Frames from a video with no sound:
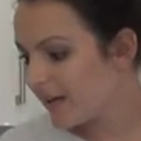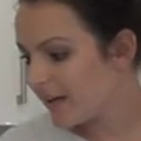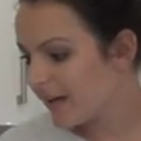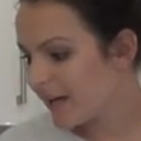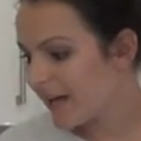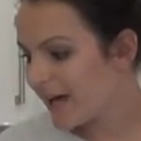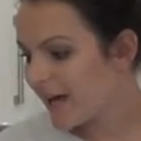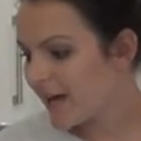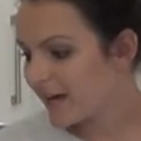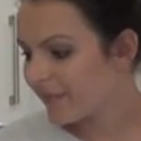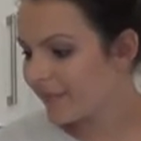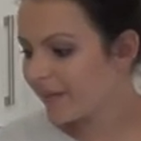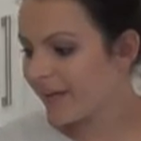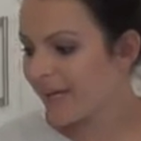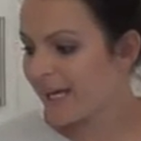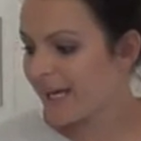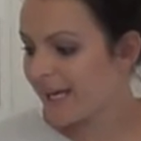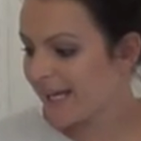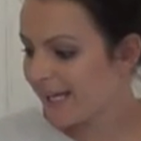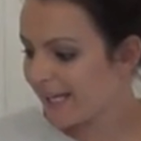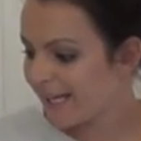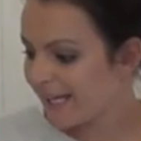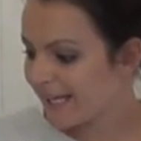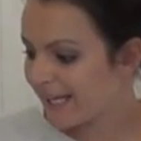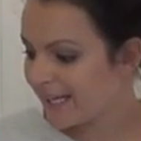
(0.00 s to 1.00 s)
I have
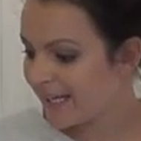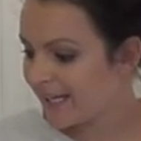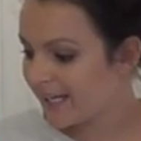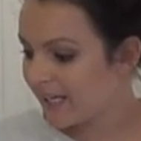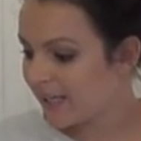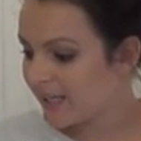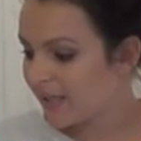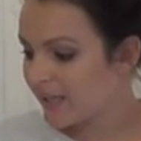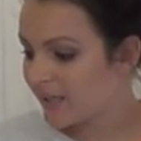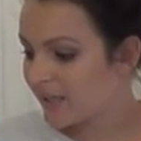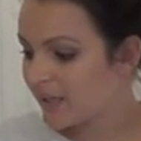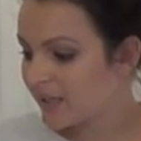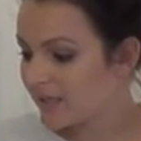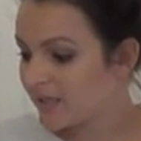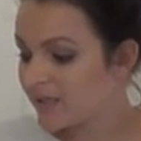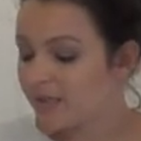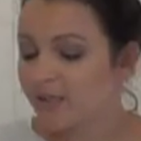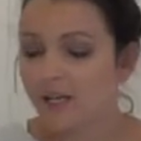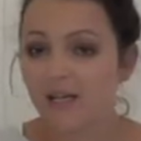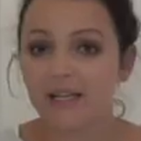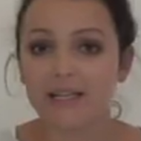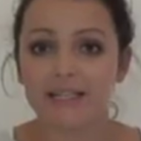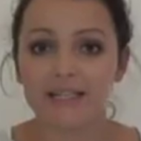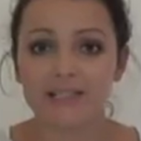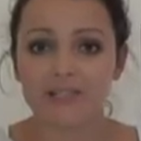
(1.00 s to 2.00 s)
a
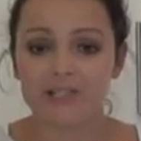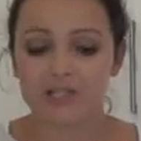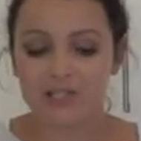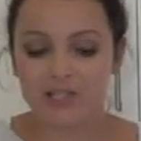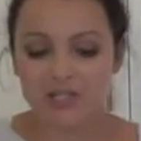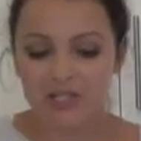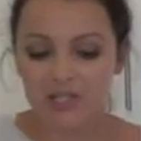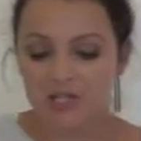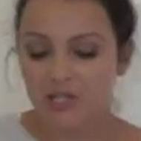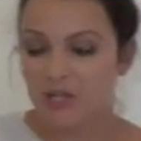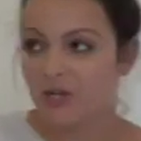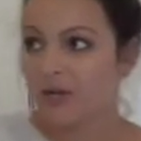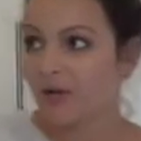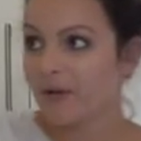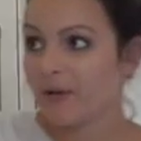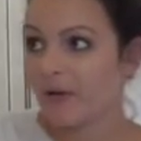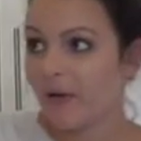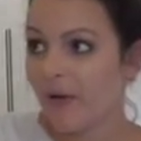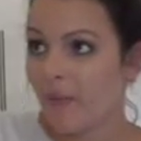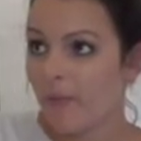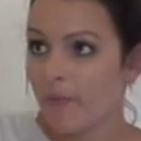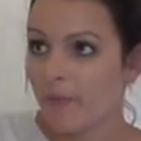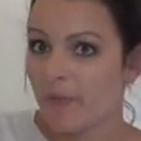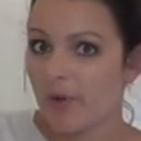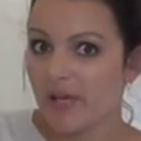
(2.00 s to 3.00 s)
9-inch
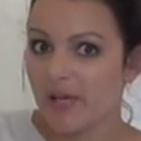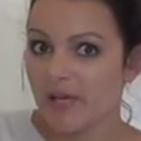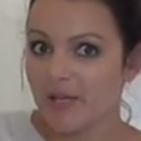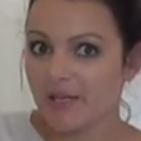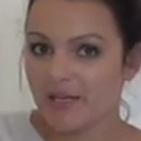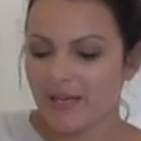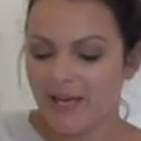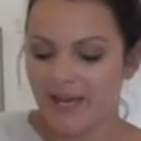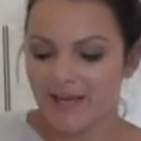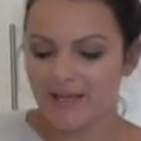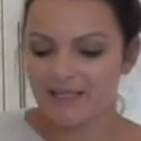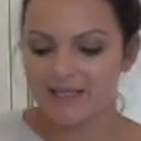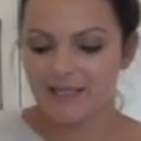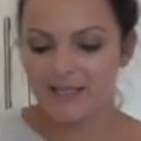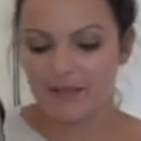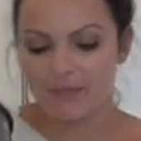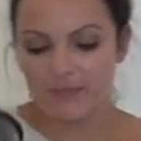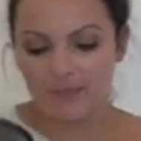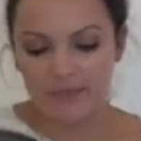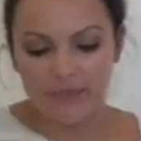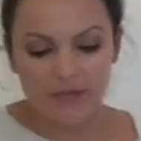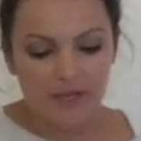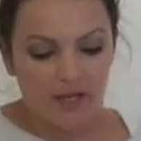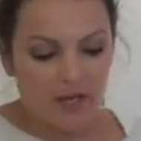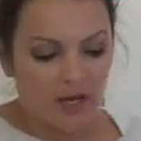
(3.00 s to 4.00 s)
big cake tin.
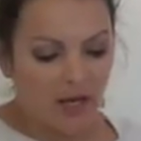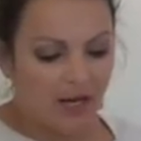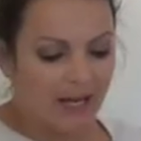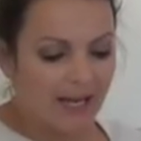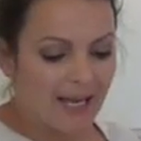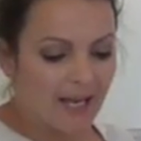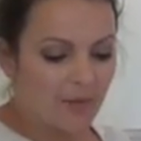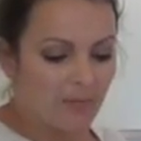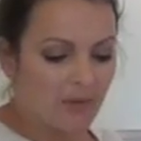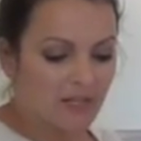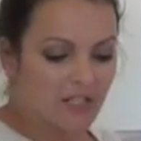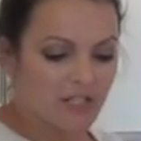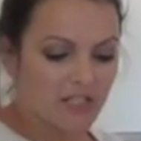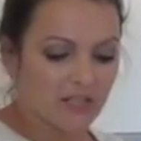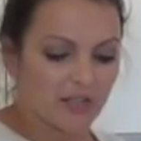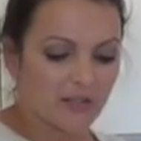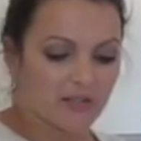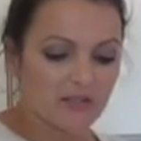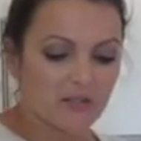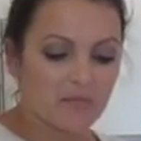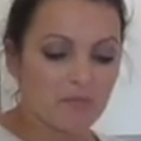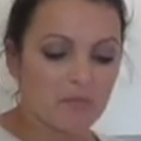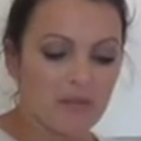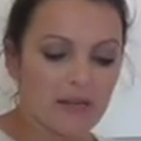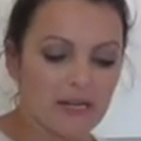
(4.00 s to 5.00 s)
I am actually going
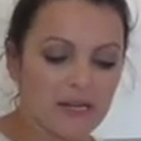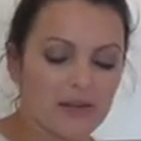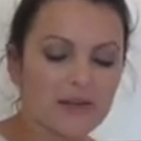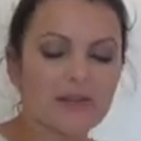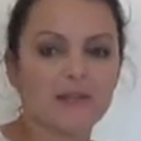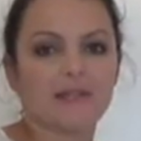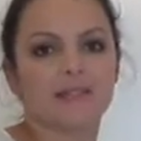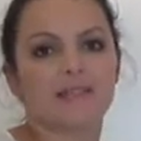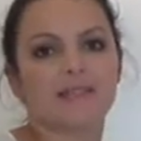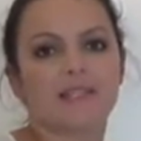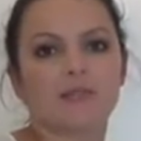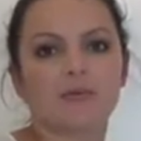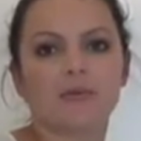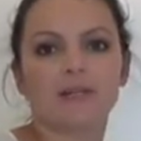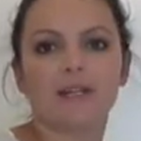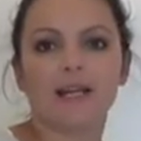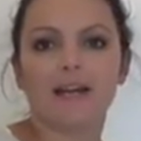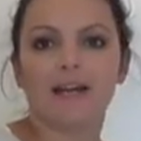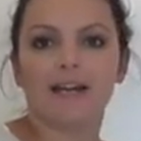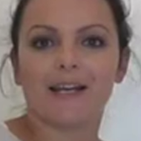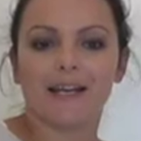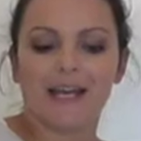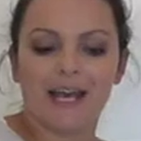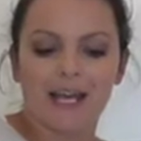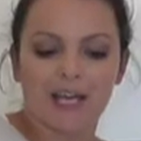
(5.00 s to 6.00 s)
to make this into a
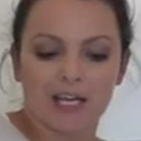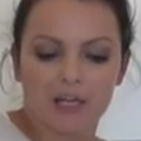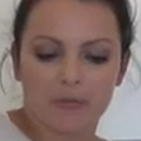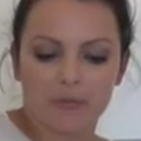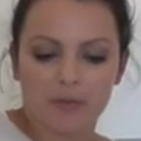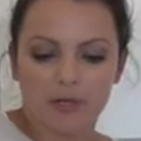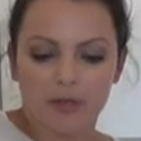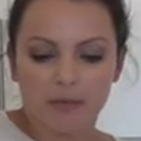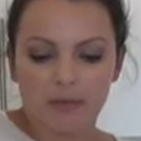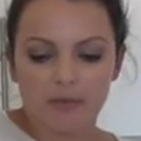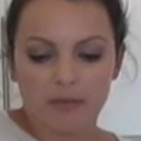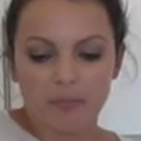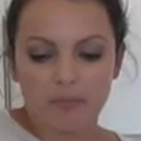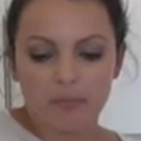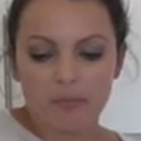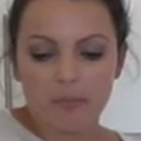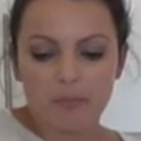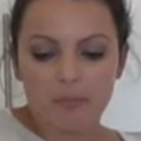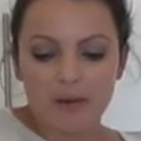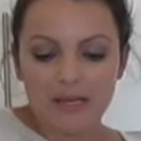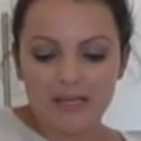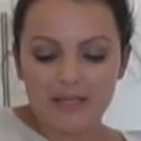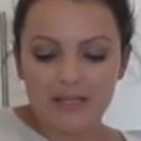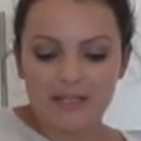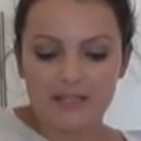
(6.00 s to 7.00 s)
layer cake, but I'm going to
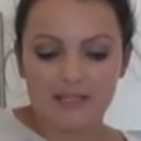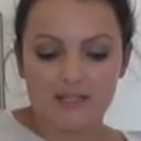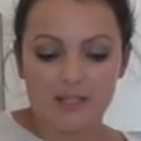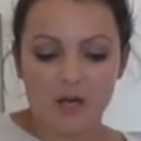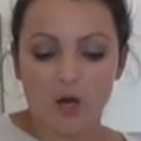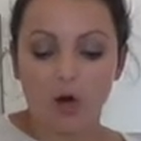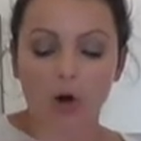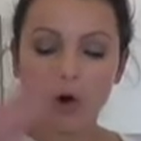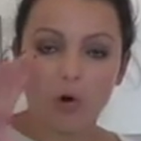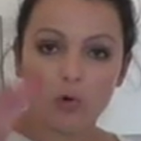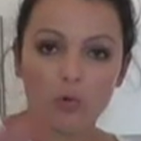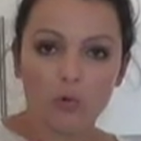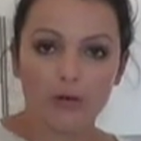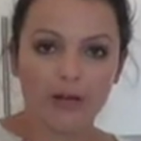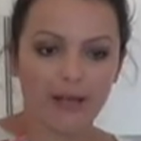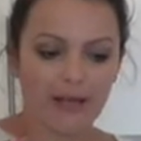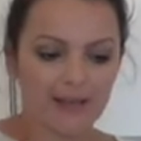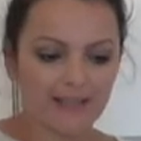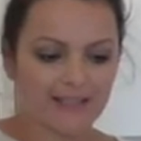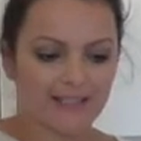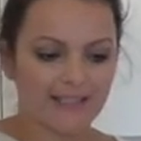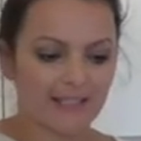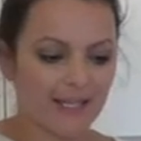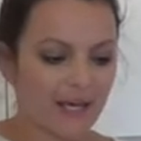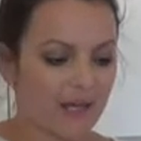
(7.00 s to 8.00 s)
bake it as a whole
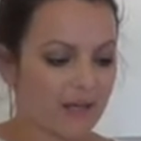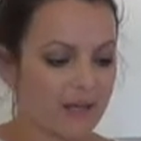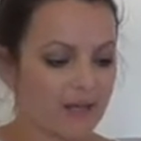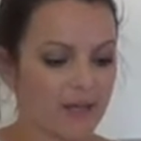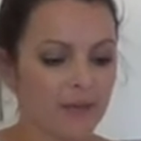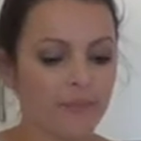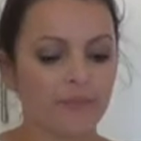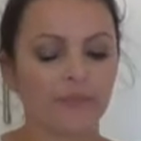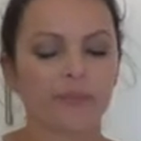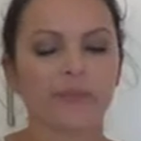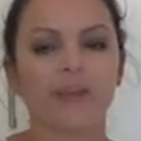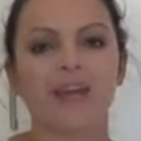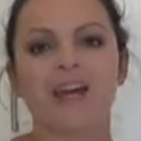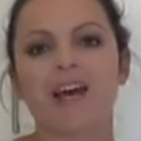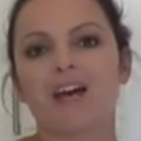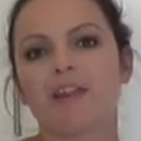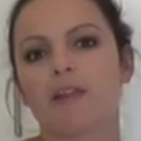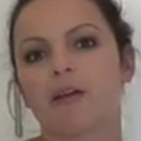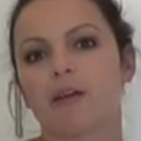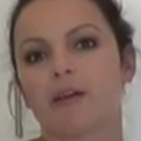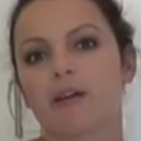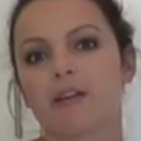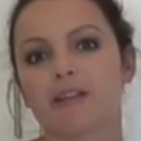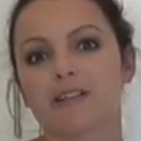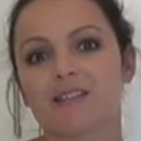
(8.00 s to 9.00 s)
cake together, and then
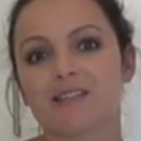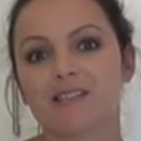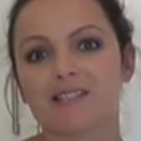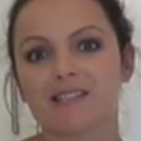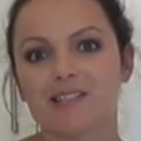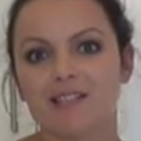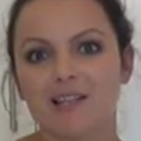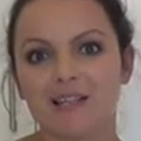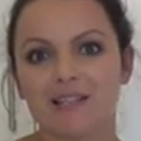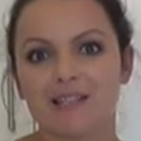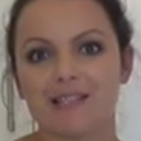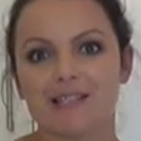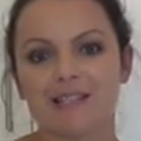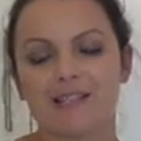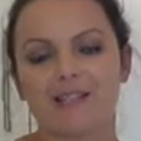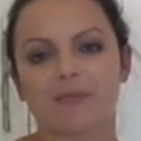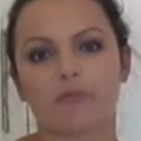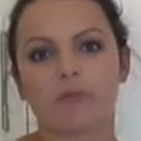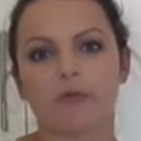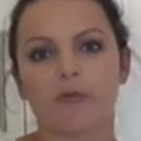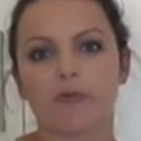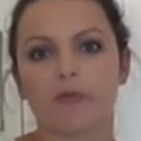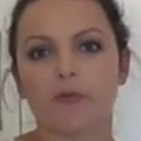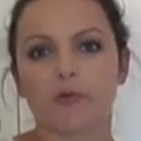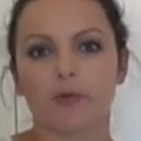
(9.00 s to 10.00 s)
I'm going to slice it
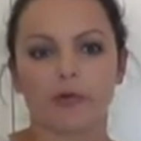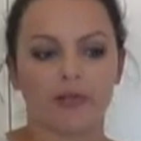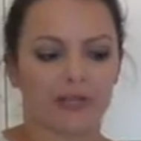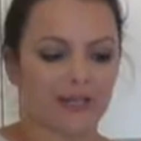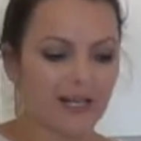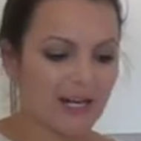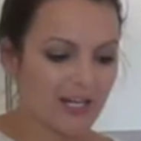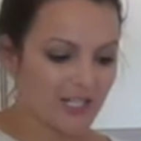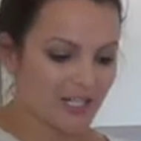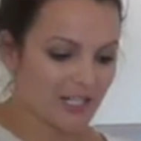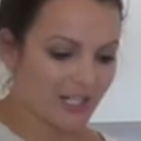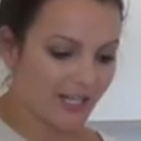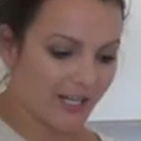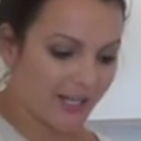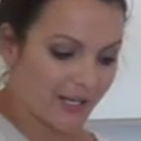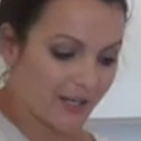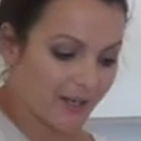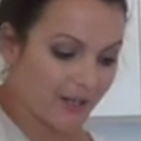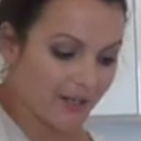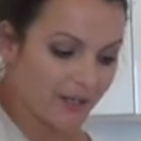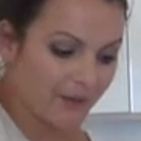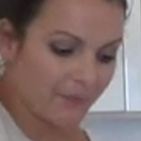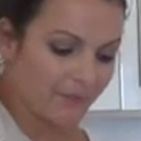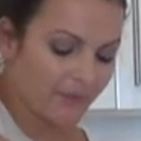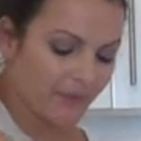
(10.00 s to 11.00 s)
before ganaching
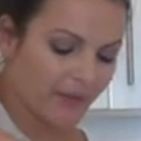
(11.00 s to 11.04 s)
it.